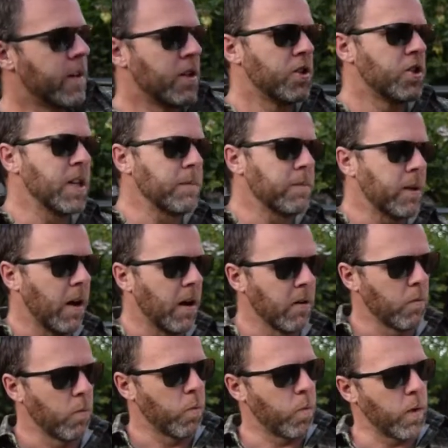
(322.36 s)
Chip
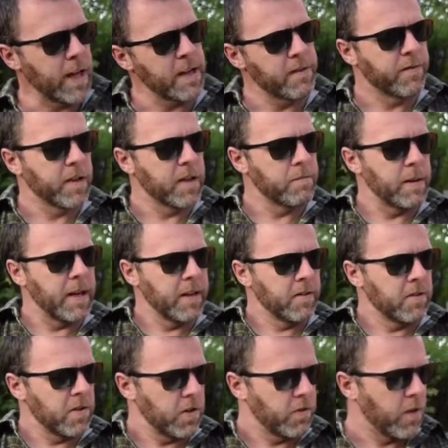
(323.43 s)
can't wait for the
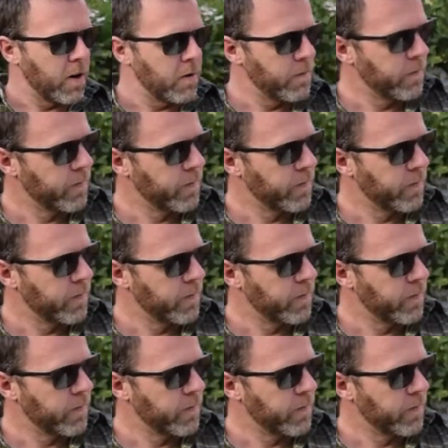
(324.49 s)
beans to grow.